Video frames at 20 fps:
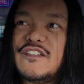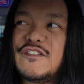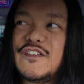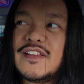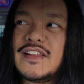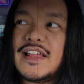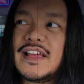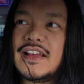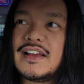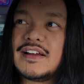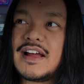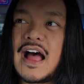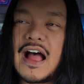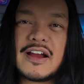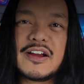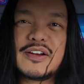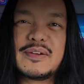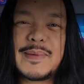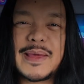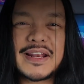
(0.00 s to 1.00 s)
of feel like
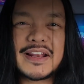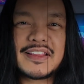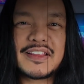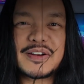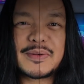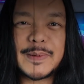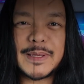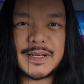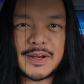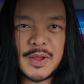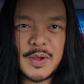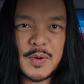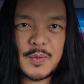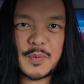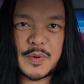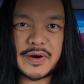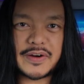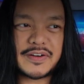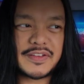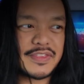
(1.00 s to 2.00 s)
Iron Man a little bit,
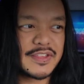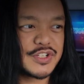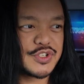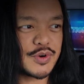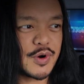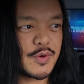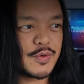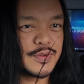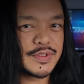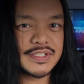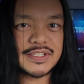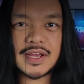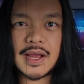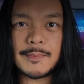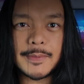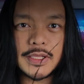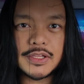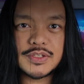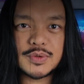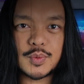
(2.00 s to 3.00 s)
where the drone is
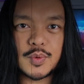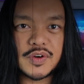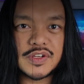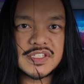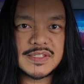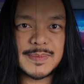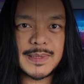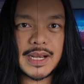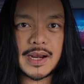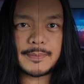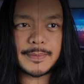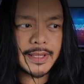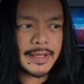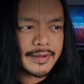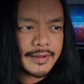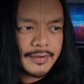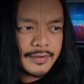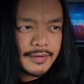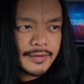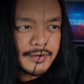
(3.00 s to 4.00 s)
coming towards me and I'm
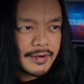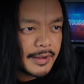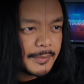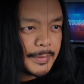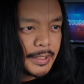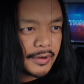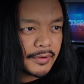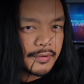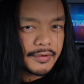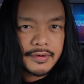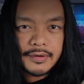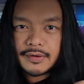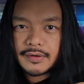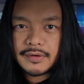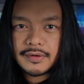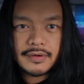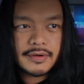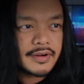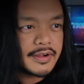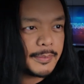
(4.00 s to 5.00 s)
like, come here,
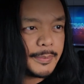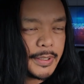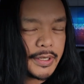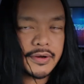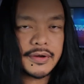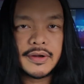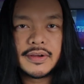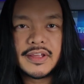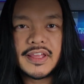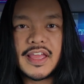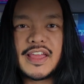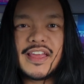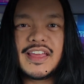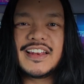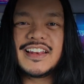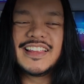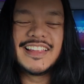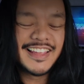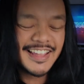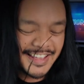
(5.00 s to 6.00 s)

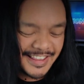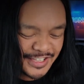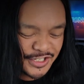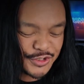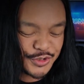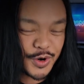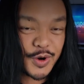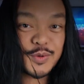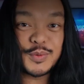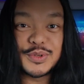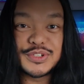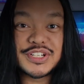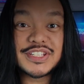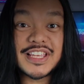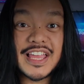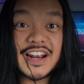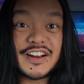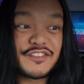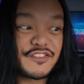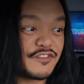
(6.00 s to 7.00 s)
and the drone will
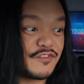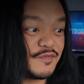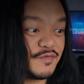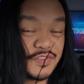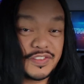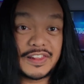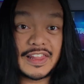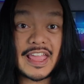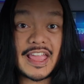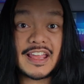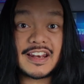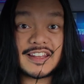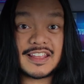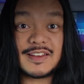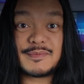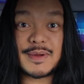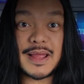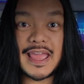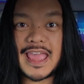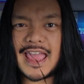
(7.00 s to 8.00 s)
just kind of land
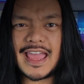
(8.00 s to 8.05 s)
in my